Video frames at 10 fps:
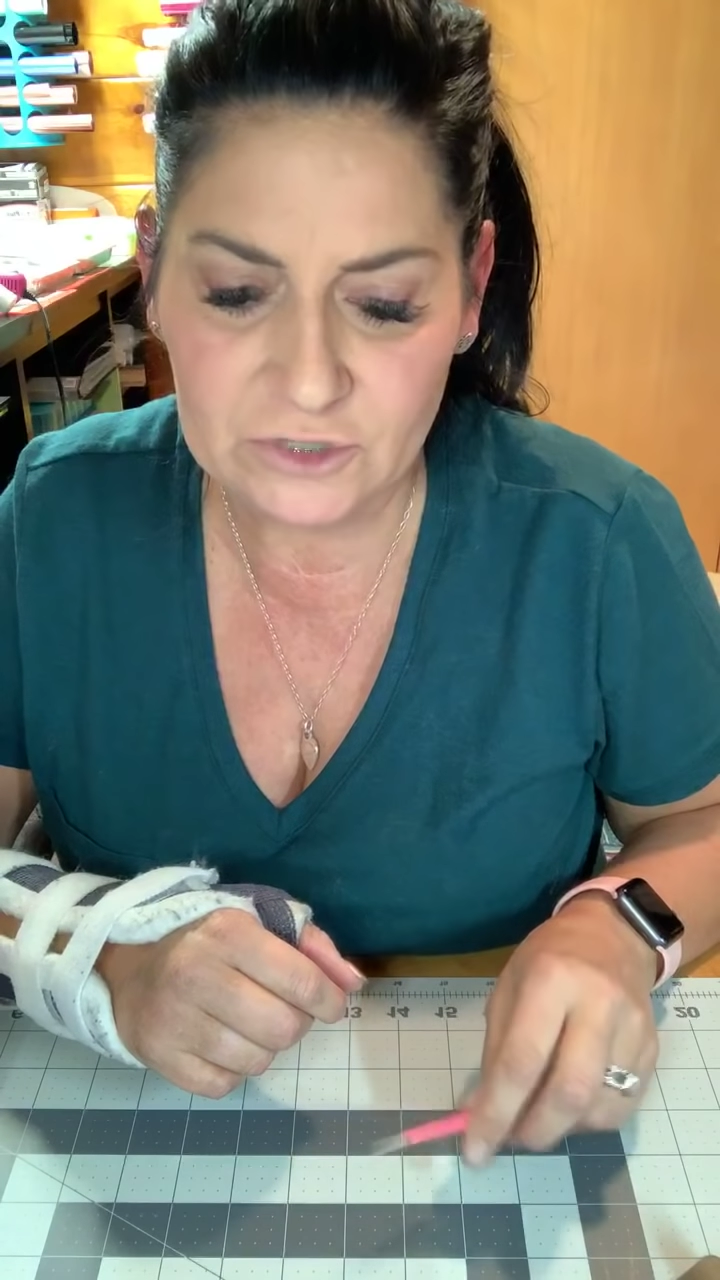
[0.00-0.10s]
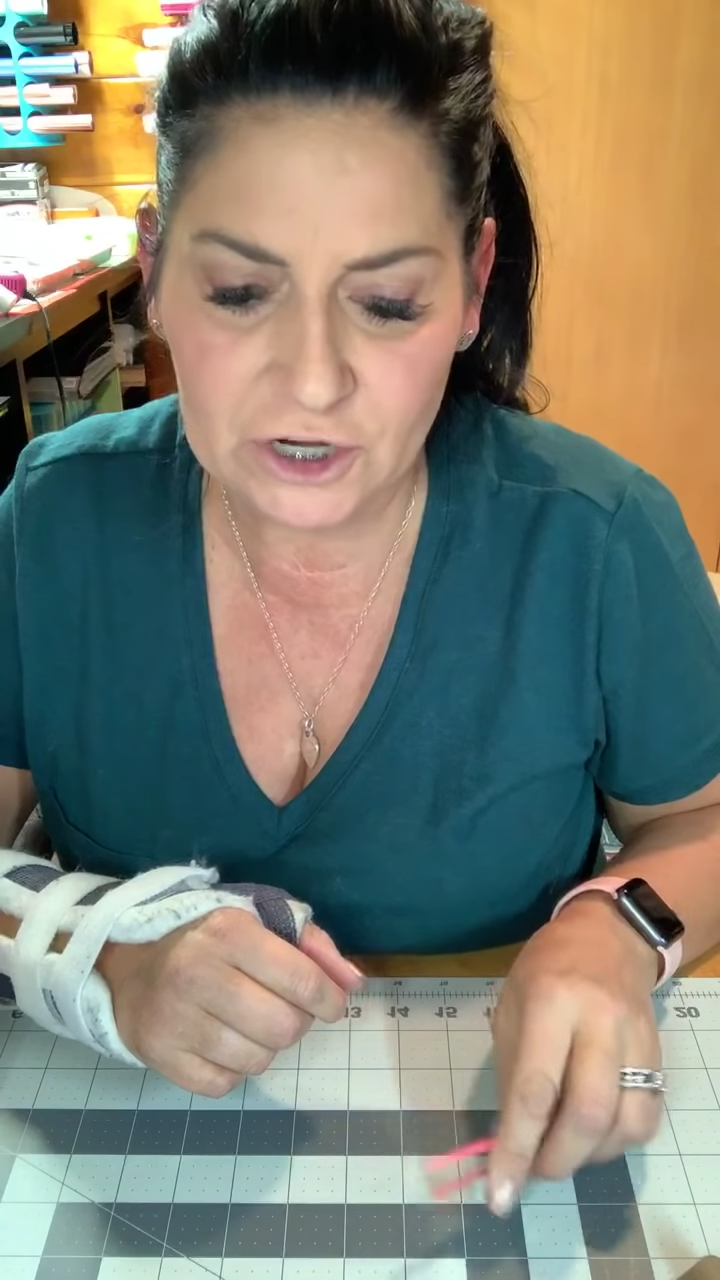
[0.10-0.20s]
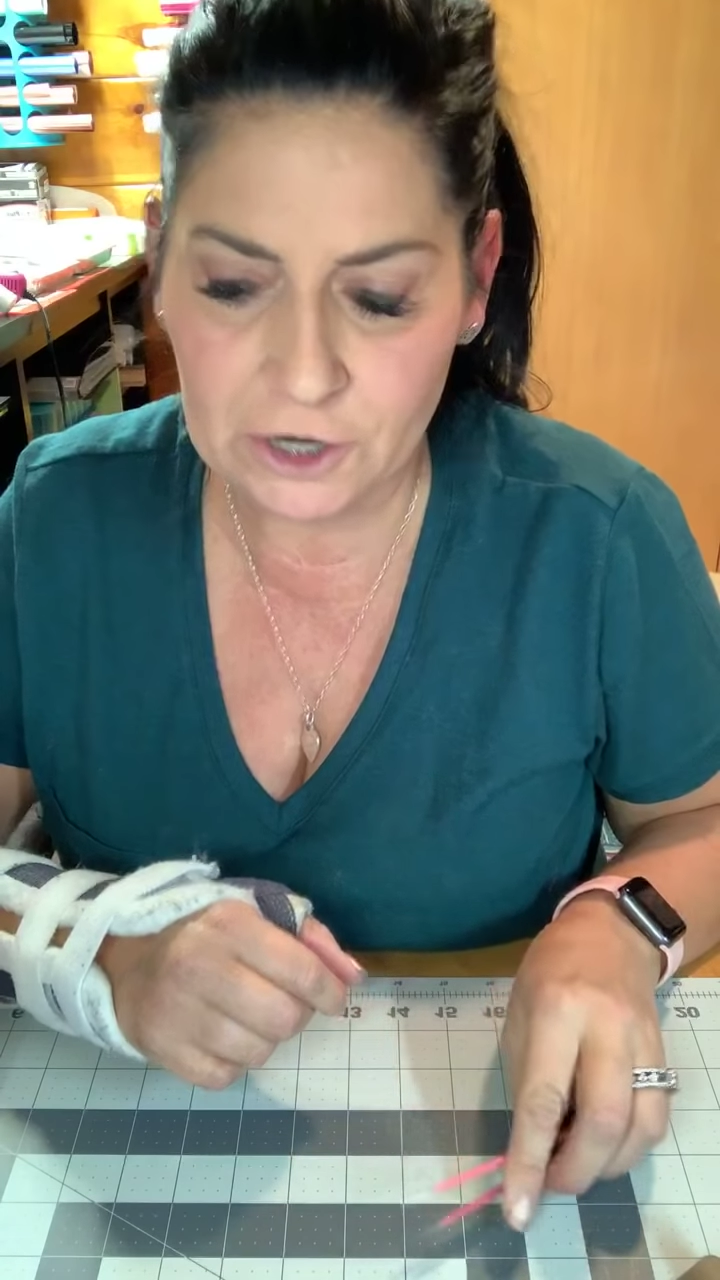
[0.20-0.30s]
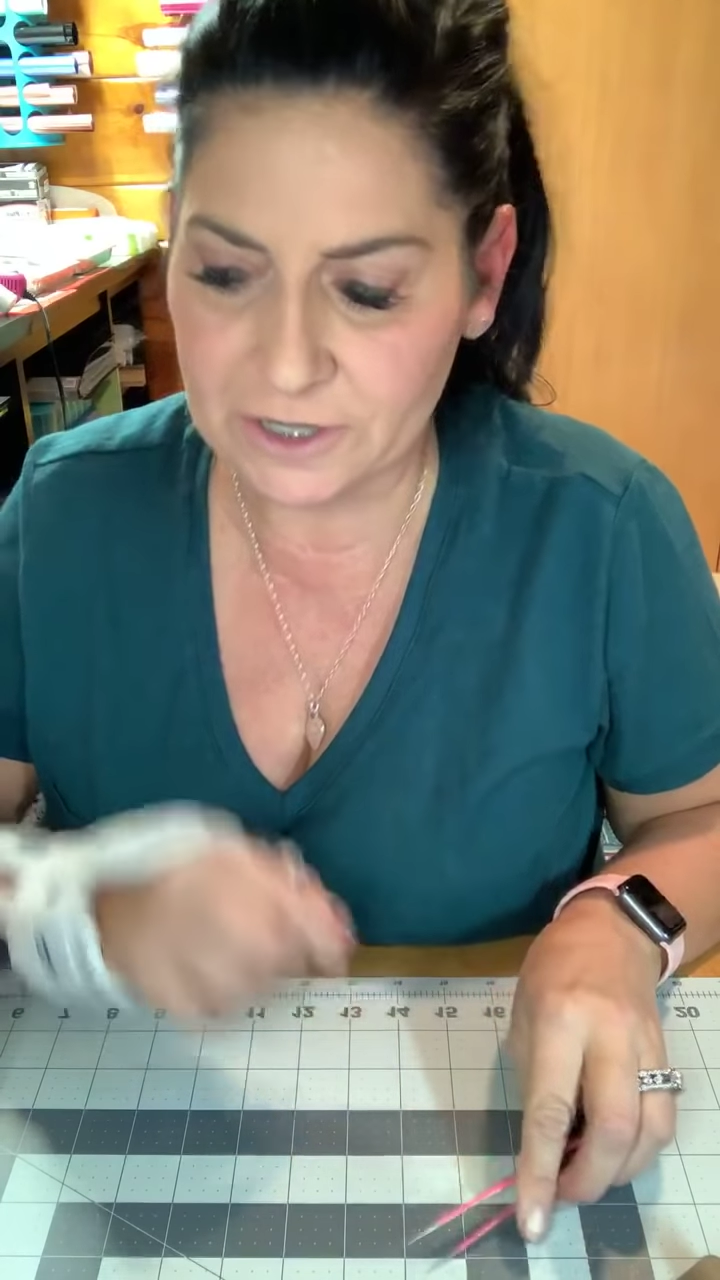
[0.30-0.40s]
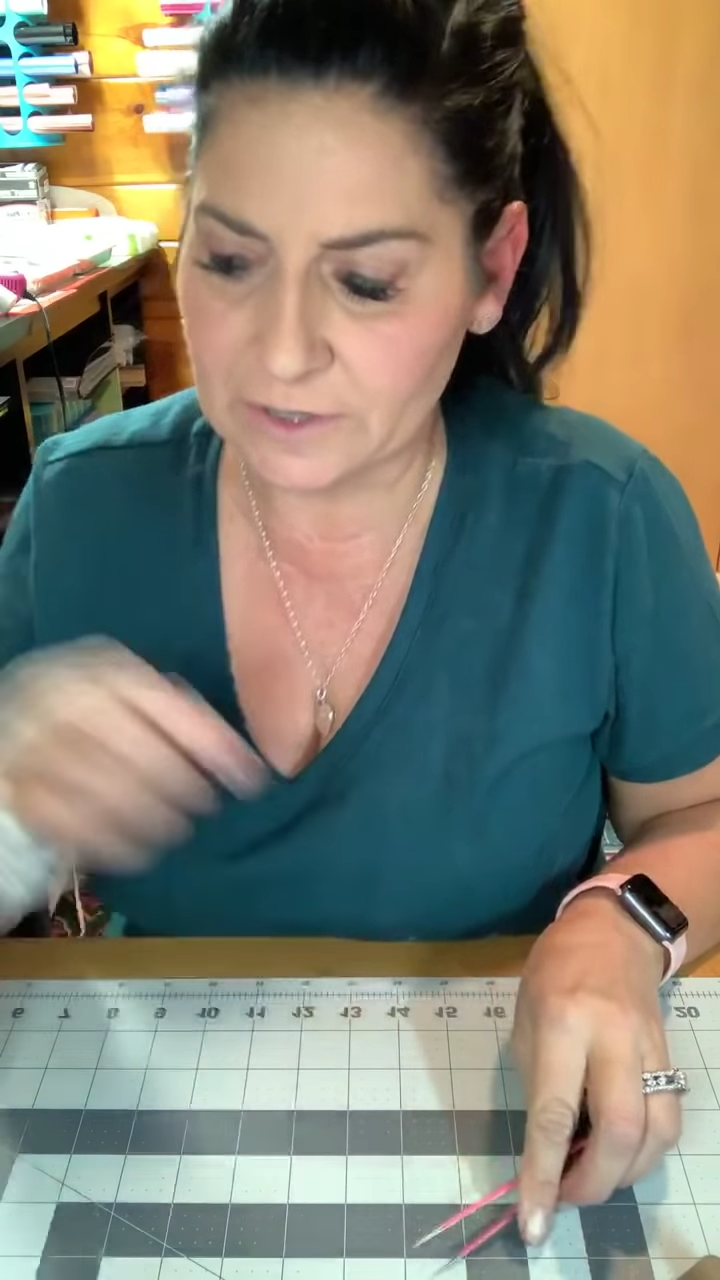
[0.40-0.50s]

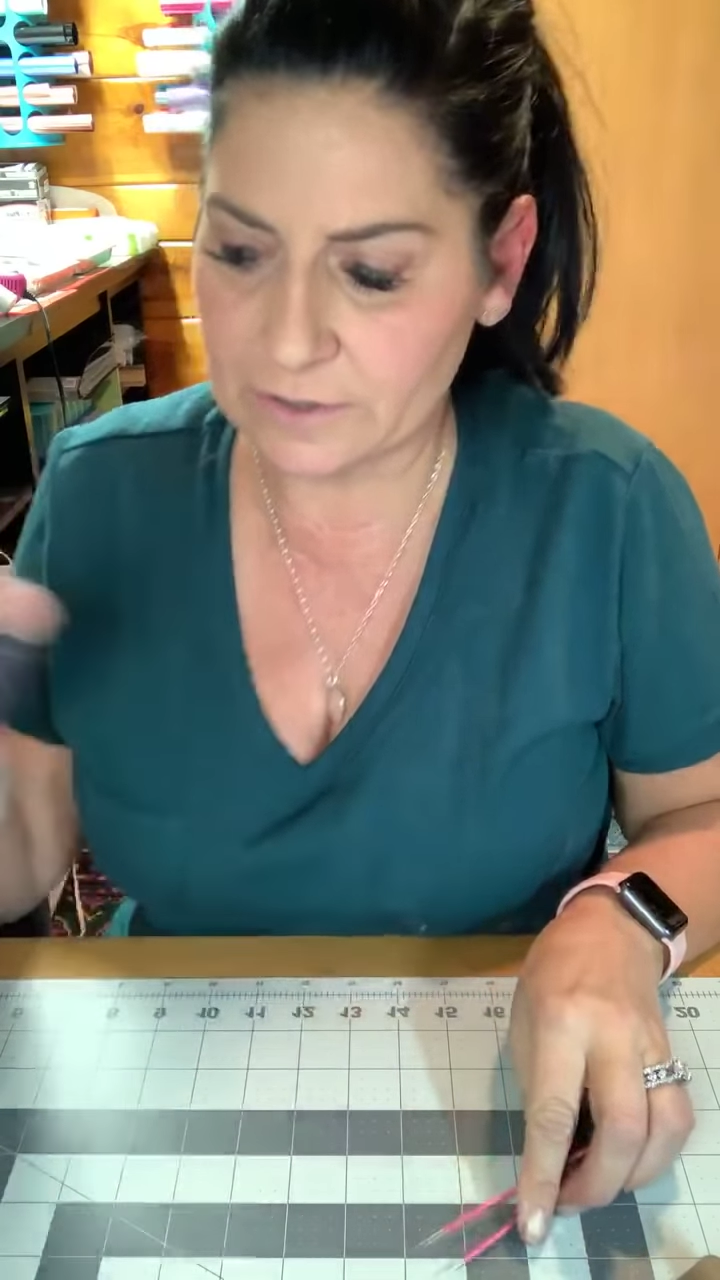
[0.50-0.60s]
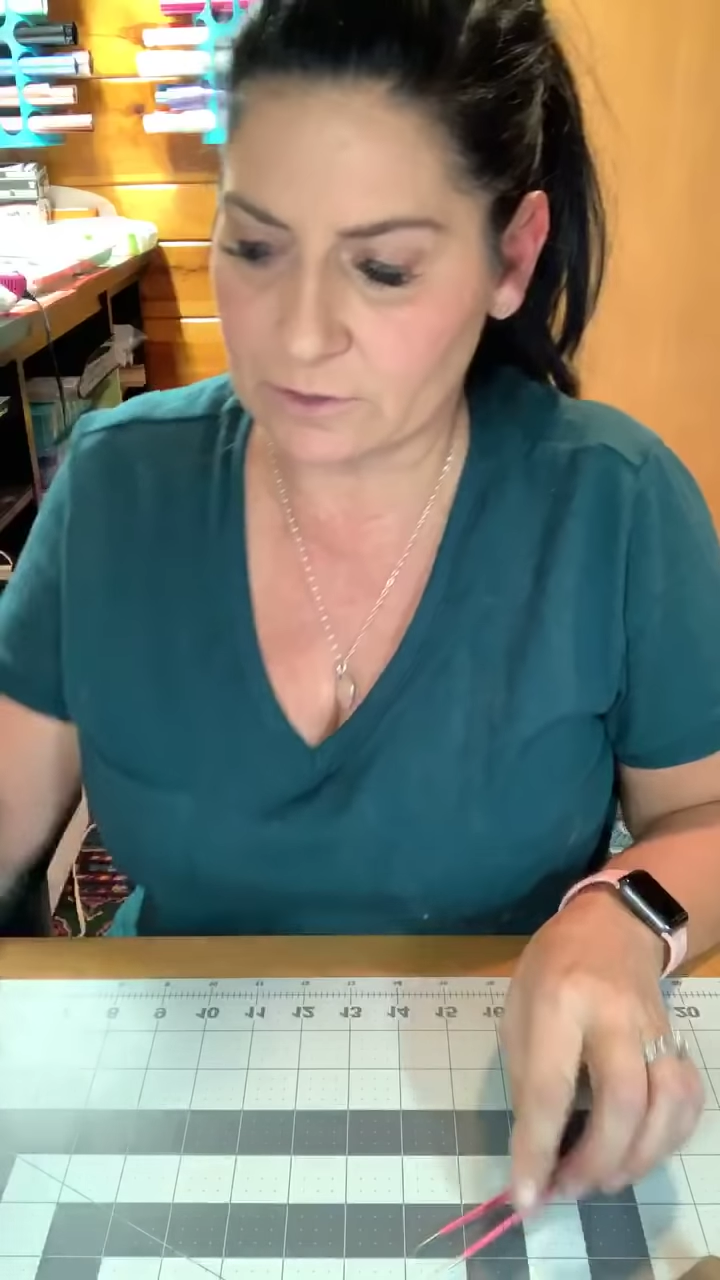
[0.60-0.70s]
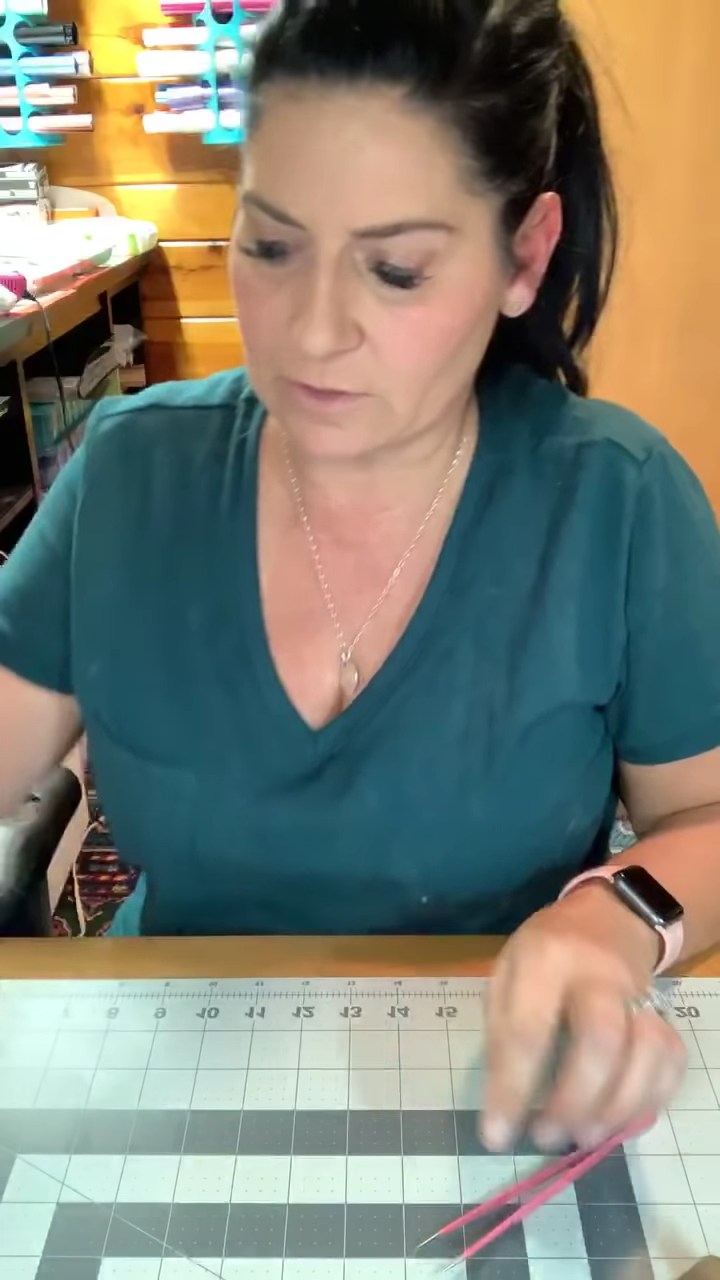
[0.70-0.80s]
Target,